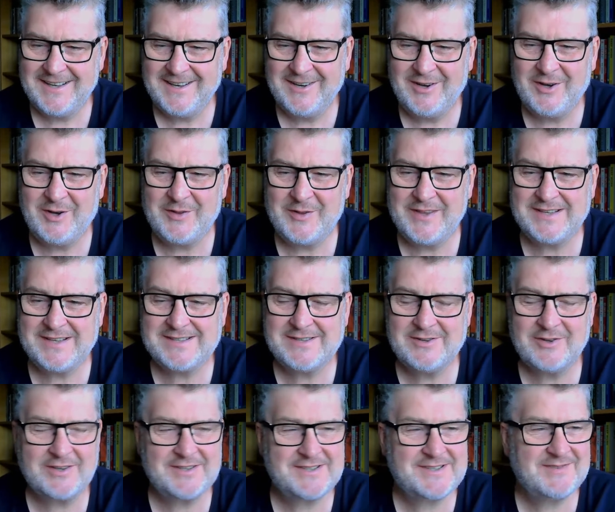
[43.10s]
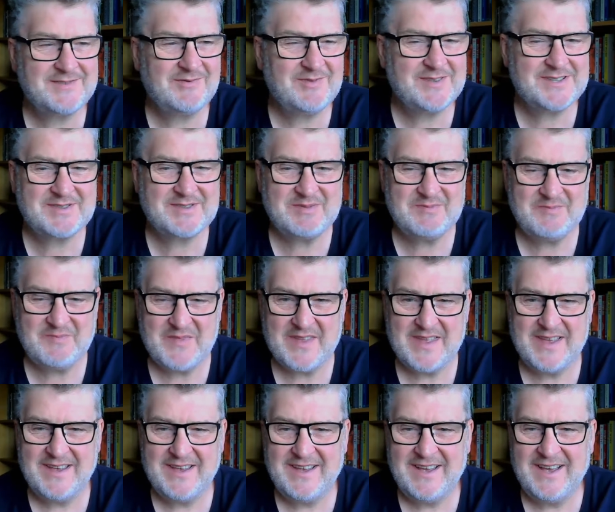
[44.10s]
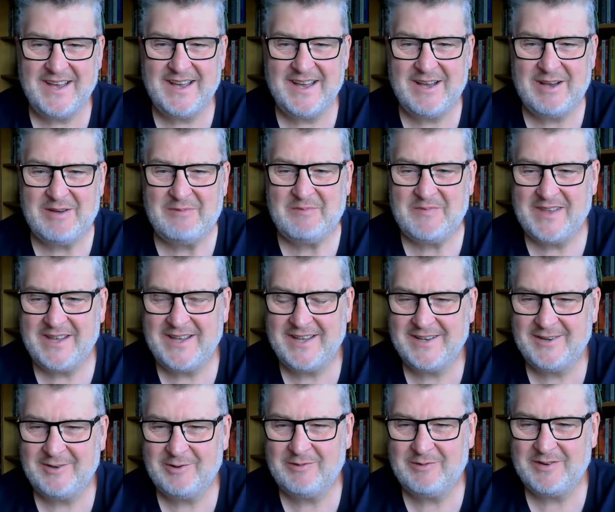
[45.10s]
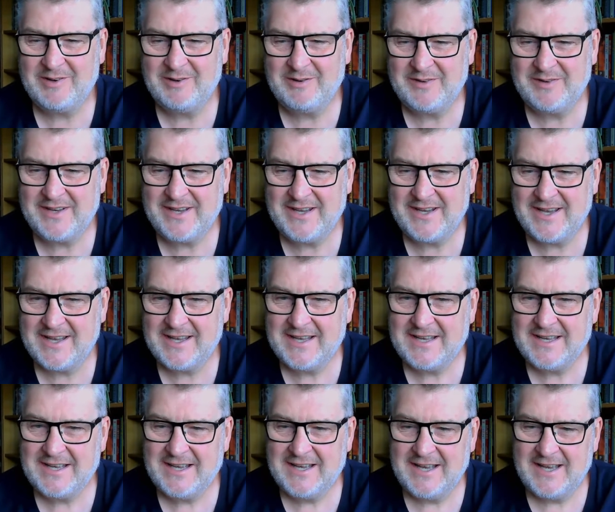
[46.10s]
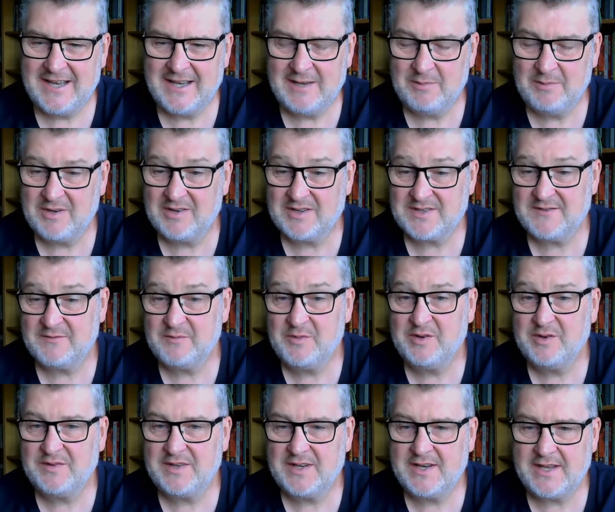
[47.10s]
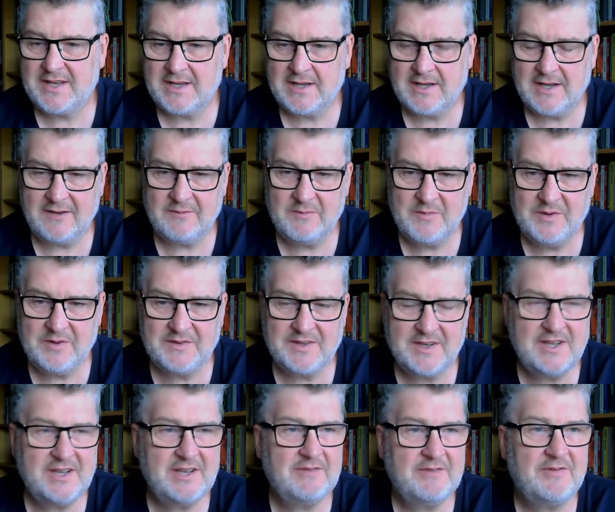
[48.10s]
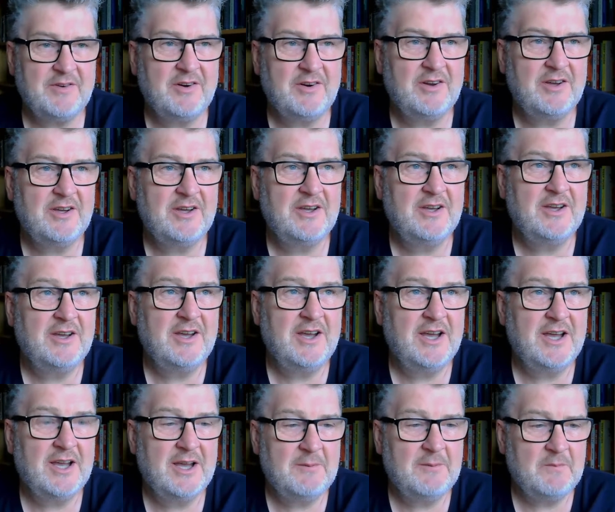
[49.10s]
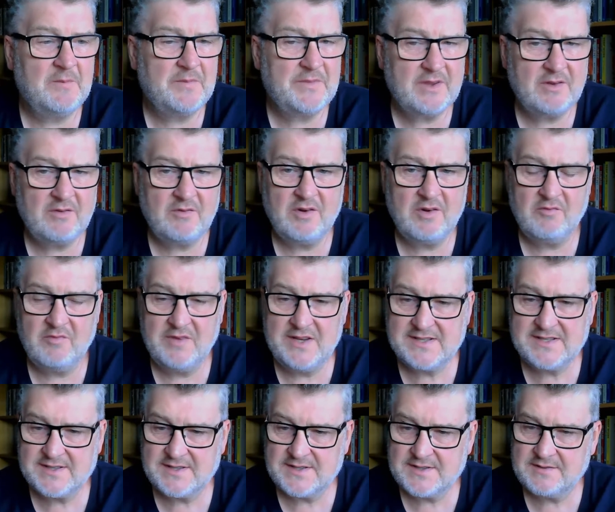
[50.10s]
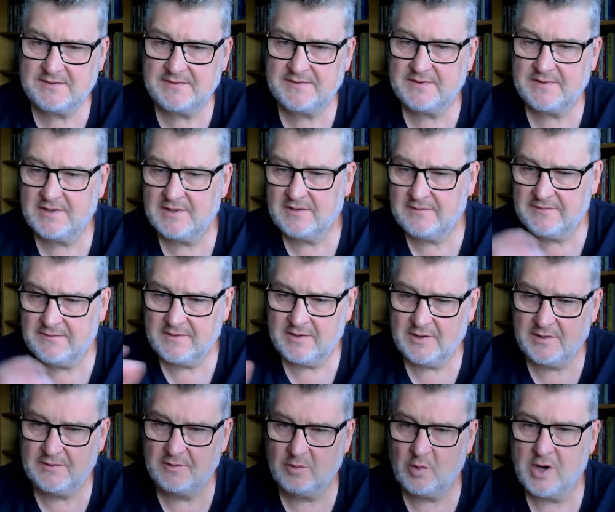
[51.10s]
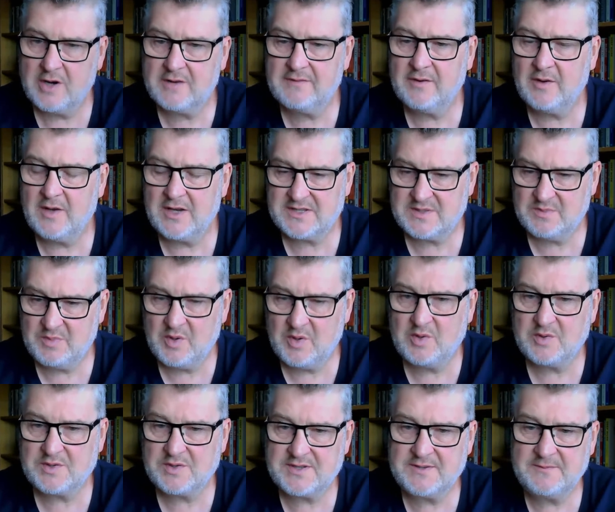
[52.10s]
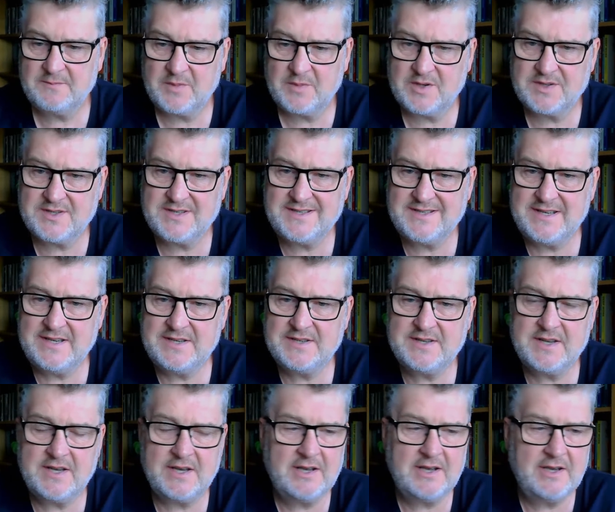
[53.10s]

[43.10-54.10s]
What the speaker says: on these nuggets of wisdom um, over here, because I've moved it here. I've moved it here for reasons of workflow, I suppose, because it's easier